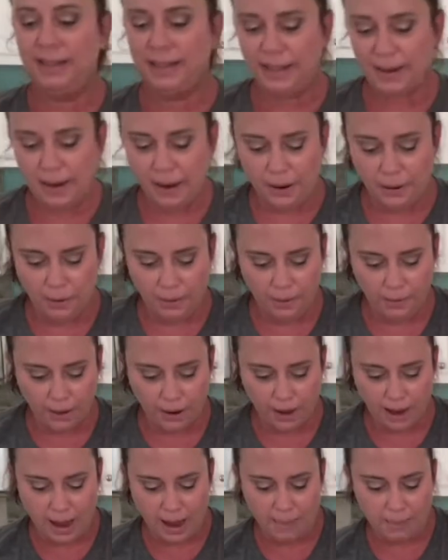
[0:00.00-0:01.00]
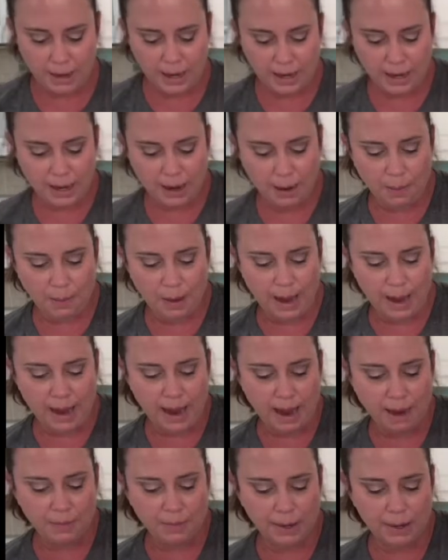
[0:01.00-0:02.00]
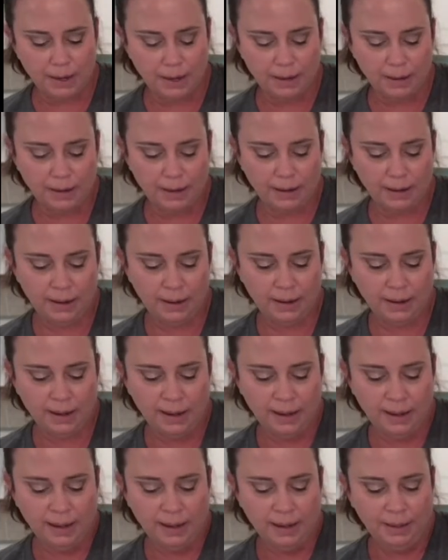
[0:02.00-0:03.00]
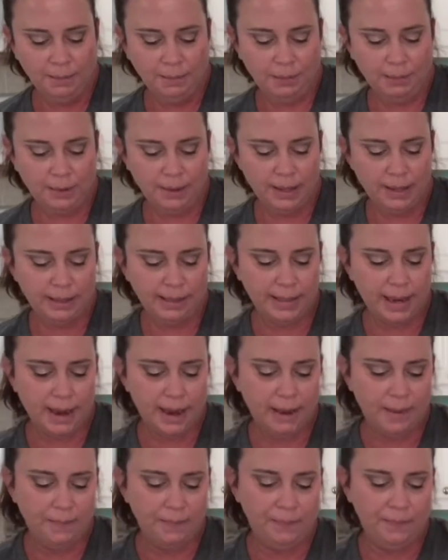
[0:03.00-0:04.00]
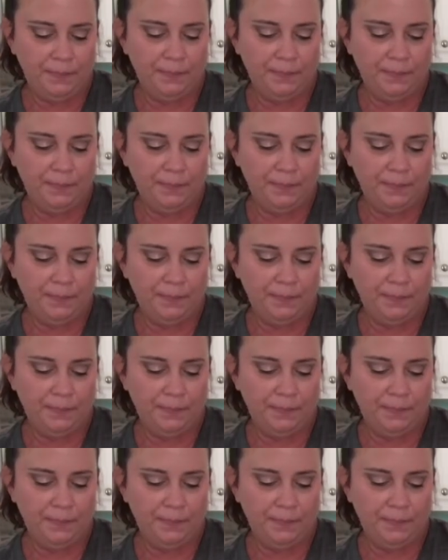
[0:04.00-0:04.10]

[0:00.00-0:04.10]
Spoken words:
So I'm going to go back, I'm going to pull these up,